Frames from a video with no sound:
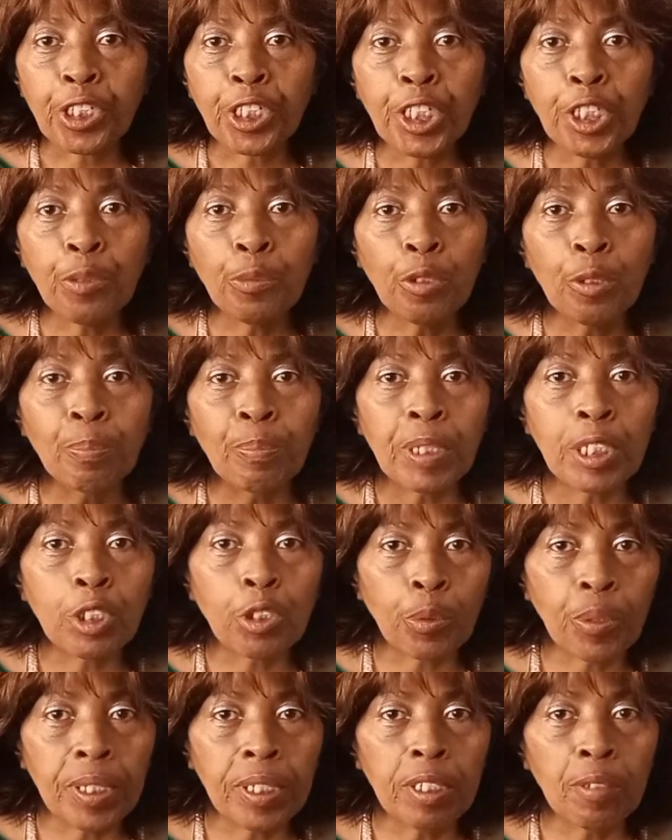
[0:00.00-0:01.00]
she will be
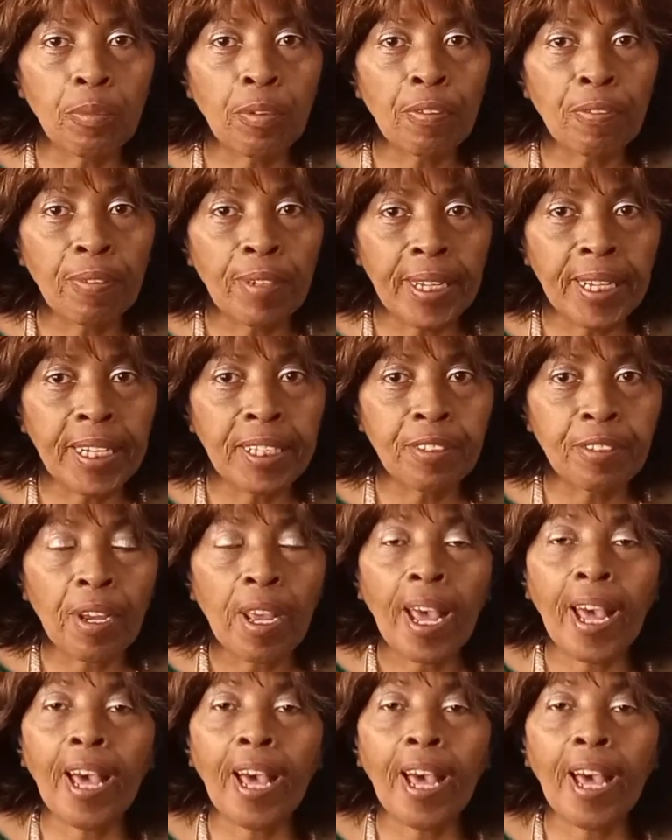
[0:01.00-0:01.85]
treated with laser.